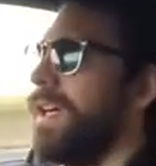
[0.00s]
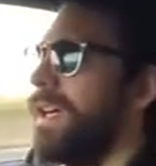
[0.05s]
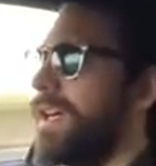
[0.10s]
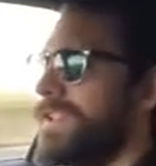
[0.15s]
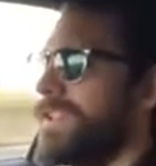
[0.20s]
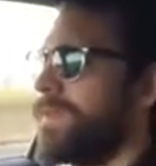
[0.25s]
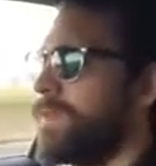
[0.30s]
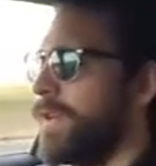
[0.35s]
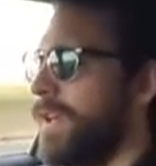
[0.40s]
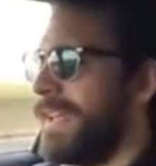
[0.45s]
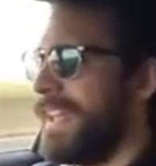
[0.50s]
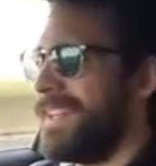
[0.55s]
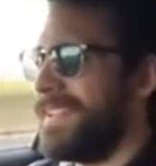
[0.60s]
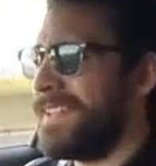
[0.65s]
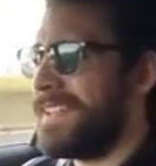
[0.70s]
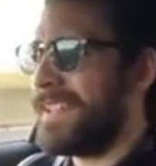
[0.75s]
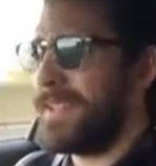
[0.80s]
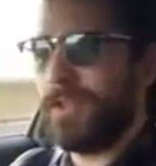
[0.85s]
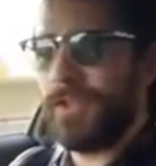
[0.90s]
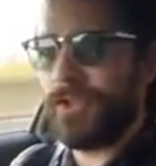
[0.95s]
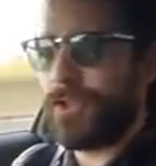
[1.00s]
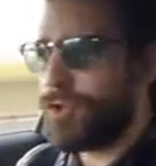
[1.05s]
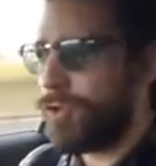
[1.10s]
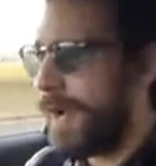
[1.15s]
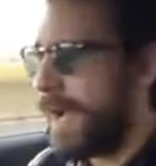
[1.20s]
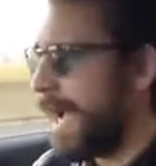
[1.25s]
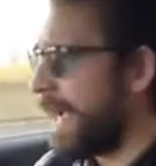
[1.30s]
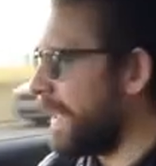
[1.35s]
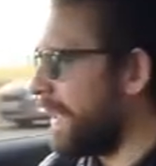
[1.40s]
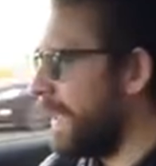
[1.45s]
I just want to get this thing on the
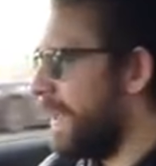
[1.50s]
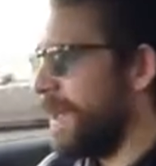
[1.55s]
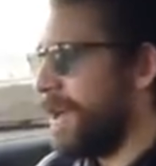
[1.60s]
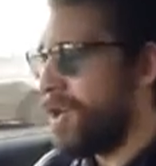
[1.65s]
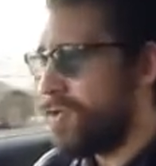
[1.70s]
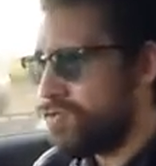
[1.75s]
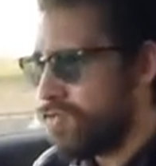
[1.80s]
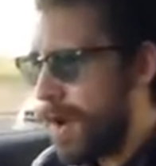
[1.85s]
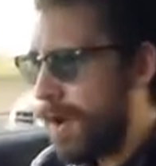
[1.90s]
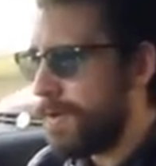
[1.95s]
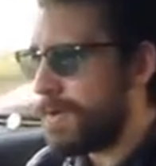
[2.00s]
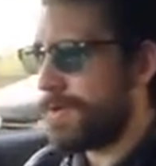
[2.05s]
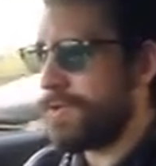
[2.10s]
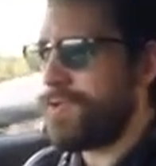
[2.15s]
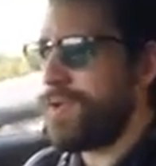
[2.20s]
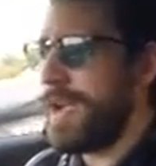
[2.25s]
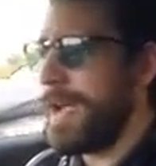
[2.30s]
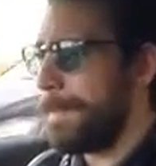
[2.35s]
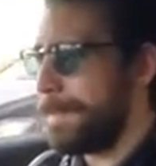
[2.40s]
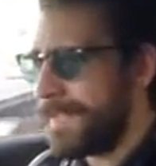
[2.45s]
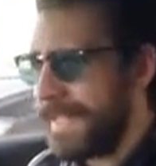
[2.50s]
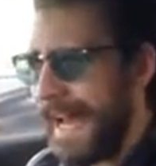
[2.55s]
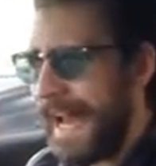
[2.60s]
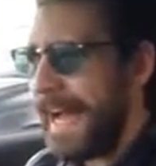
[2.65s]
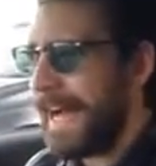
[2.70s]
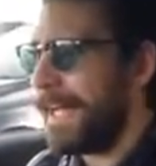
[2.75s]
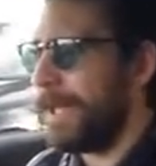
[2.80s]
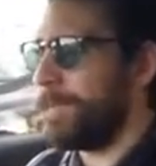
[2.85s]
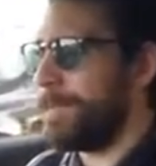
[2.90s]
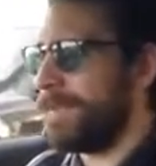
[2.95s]
track. Road trips,
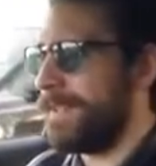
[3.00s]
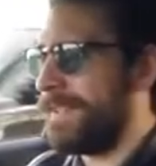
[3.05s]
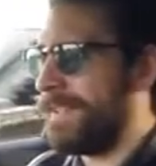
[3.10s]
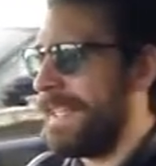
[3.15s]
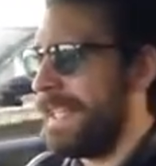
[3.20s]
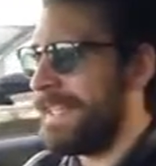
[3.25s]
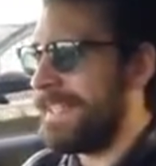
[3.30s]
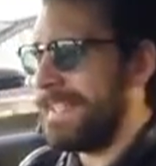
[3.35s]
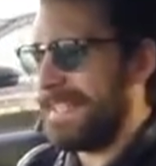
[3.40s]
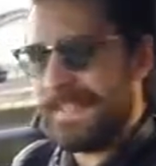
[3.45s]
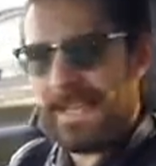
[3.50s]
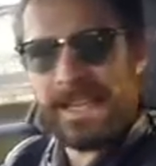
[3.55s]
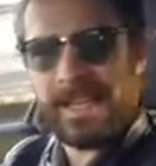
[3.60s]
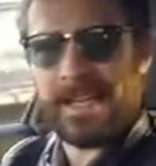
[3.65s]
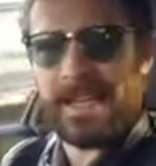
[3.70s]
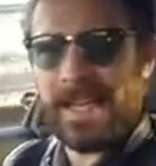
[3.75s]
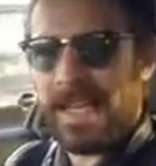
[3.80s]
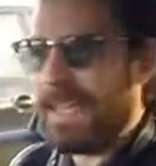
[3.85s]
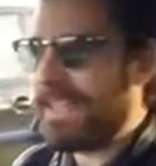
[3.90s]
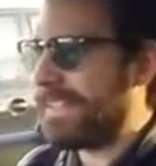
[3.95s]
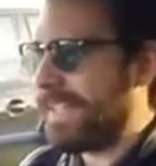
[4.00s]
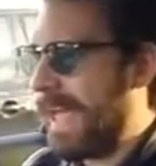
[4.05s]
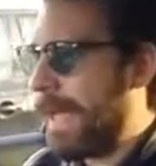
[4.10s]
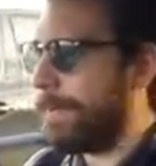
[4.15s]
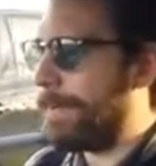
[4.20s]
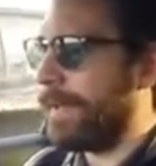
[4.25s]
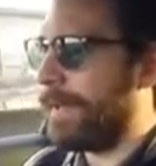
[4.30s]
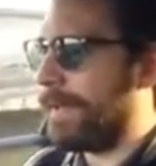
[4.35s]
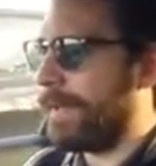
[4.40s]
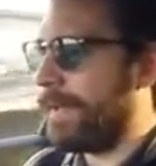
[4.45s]
Alps, this thing is
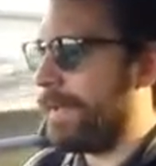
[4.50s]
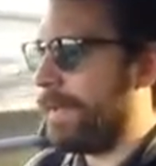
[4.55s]
epic.